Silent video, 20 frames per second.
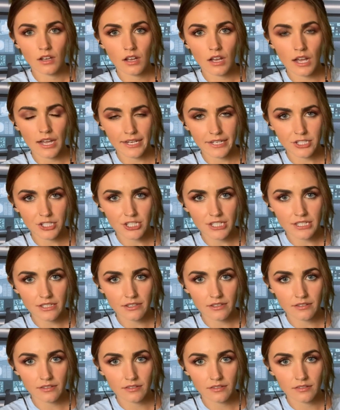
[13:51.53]
Hygiene
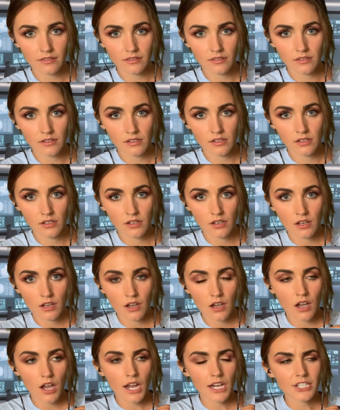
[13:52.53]

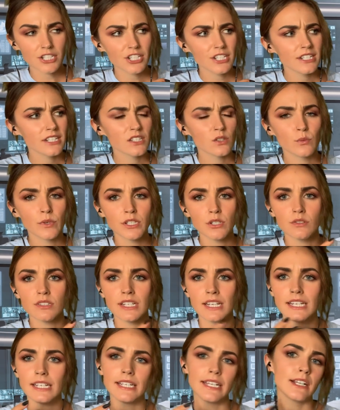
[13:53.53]
is when you
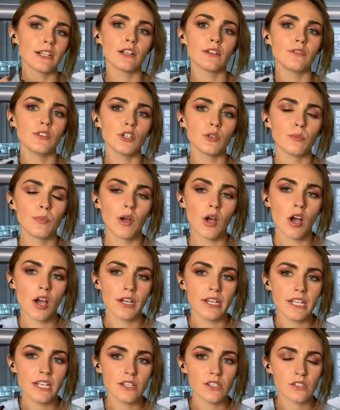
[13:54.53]
take care of your
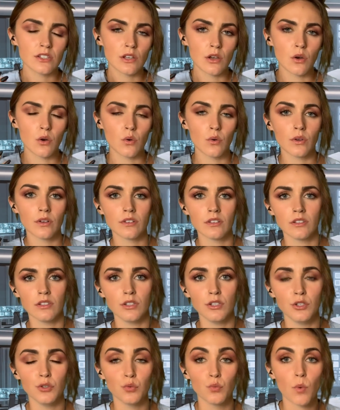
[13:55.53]
body, so
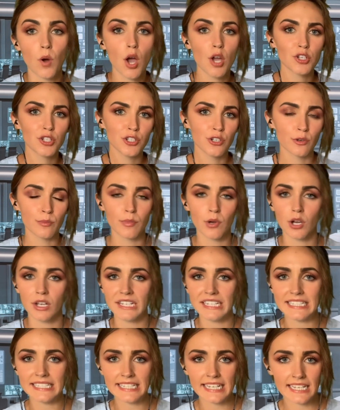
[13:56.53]
you wash your
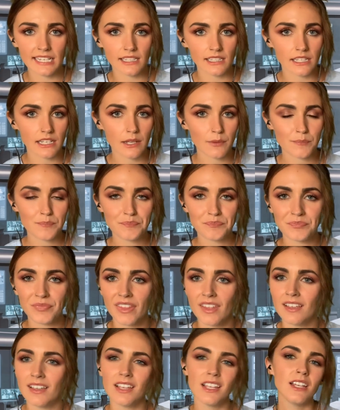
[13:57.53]
body daily.
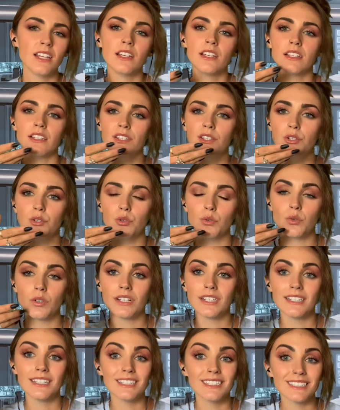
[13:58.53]
You
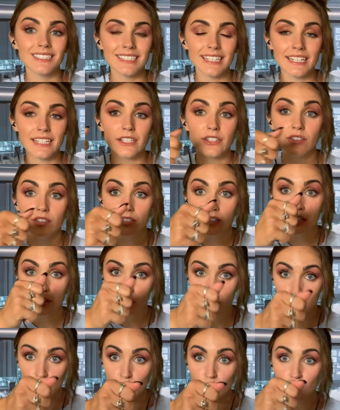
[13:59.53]
take a
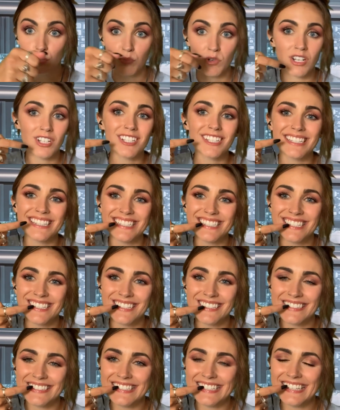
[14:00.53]
toothbrush. These are
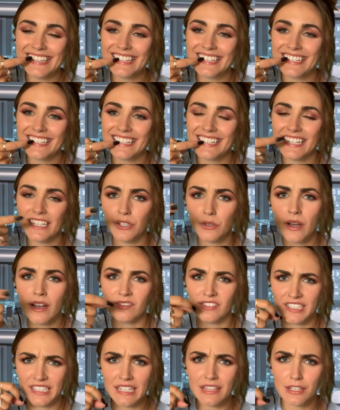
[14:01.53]
our teeth. You
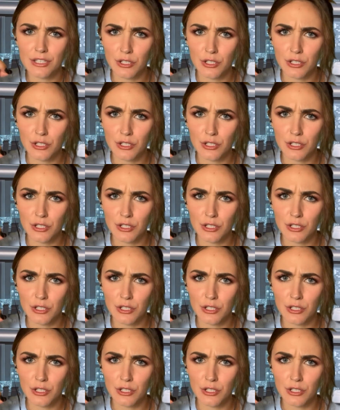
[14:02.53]
have teeth